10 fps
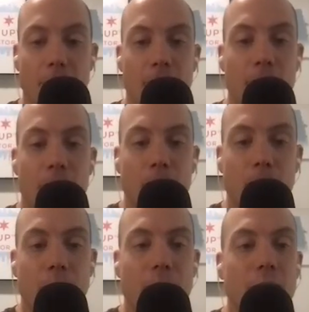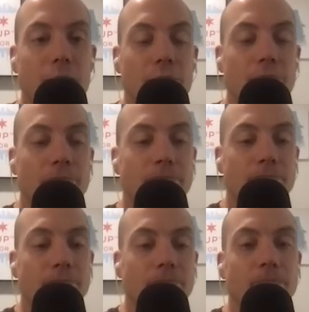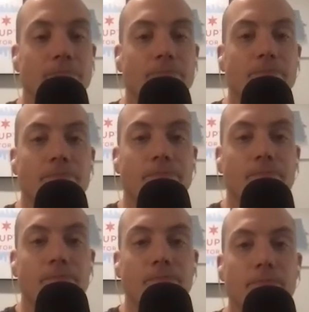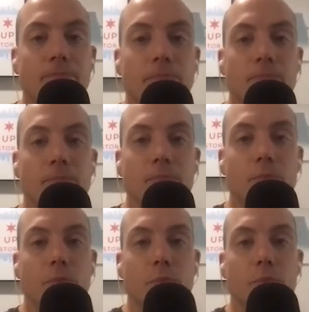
No words are spoken by the person on screen.